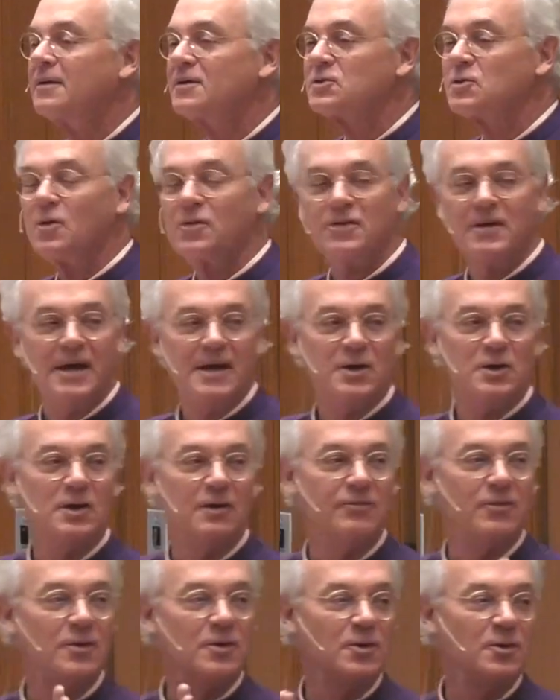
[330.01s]
So thank
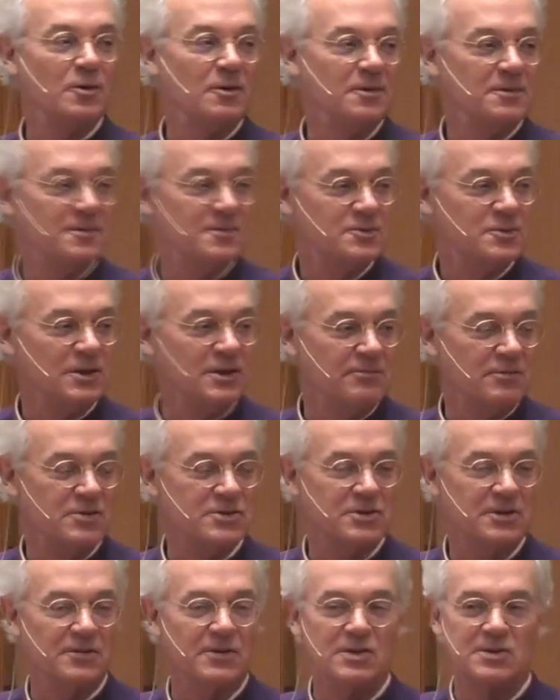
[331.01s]
you for your
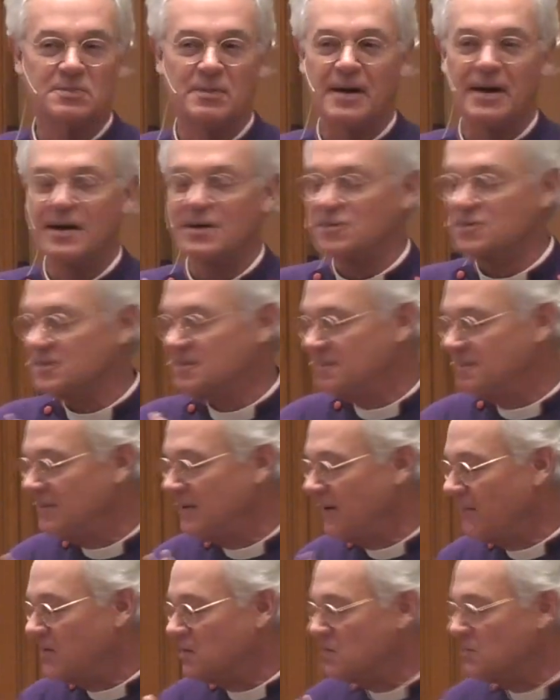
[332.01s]
service in this
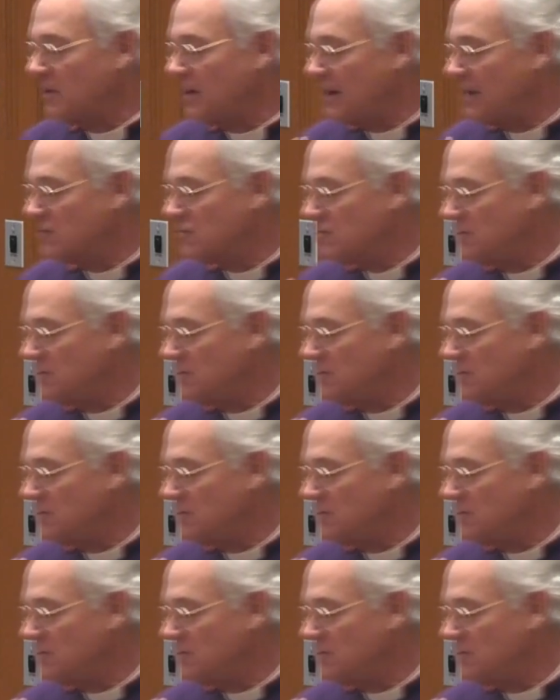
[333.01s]
past